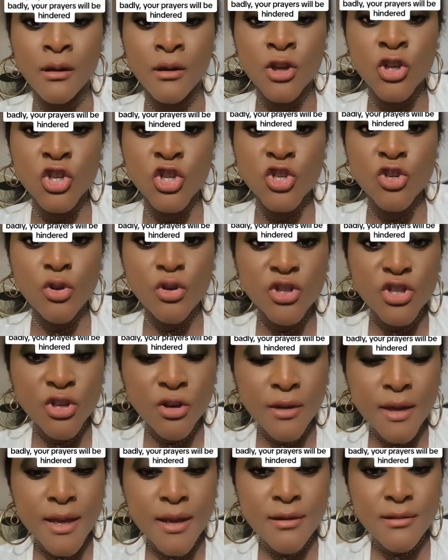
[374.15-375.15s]
Shut
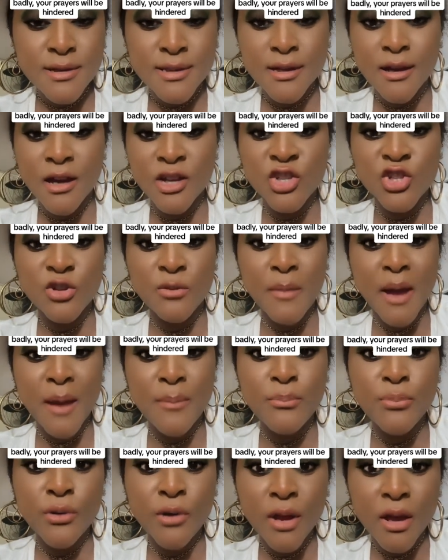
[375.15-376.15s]
your ears, God, to my
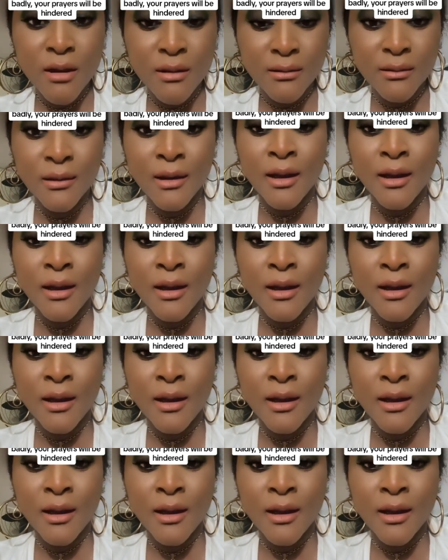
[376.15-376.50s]
prayers.